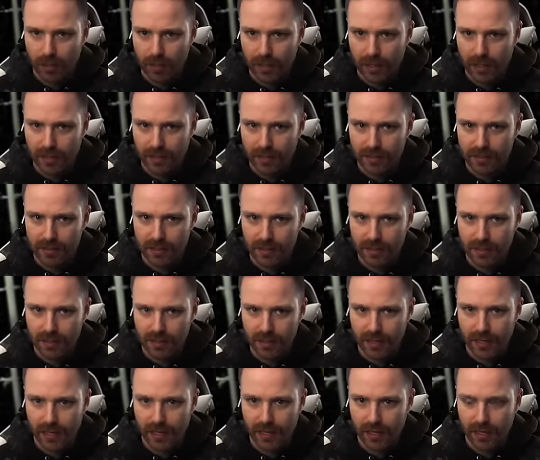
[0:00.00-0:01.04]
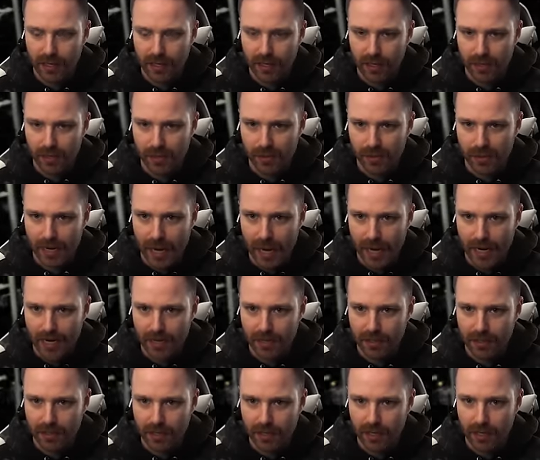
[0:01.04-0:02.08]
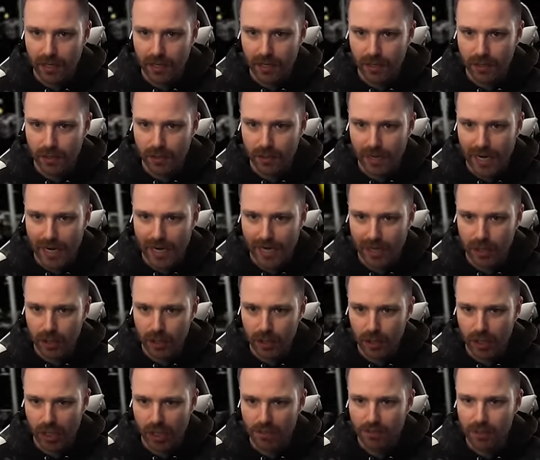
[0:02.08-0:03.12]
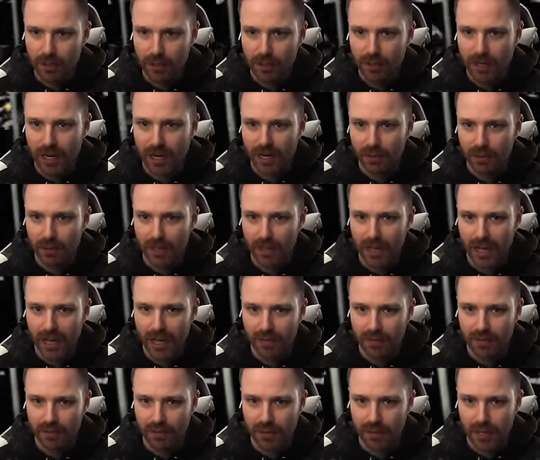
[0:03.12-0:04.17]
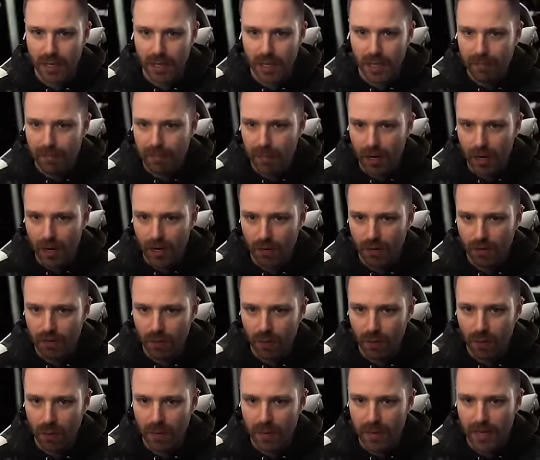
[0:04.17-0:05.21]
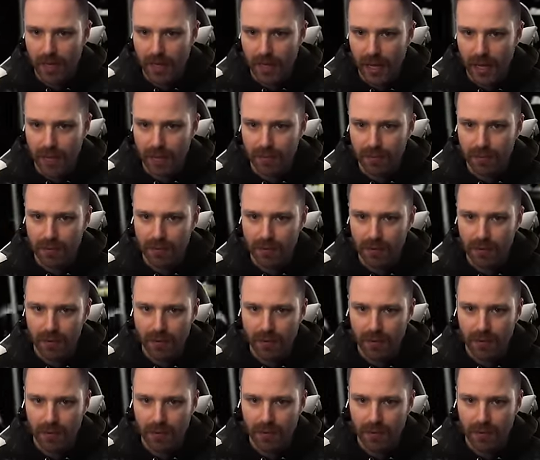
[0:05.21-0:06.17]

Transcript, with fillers: hoping that this isn't like, you know, you die in here, or you die in your dreams, you die in real life. But I'm all for minigames.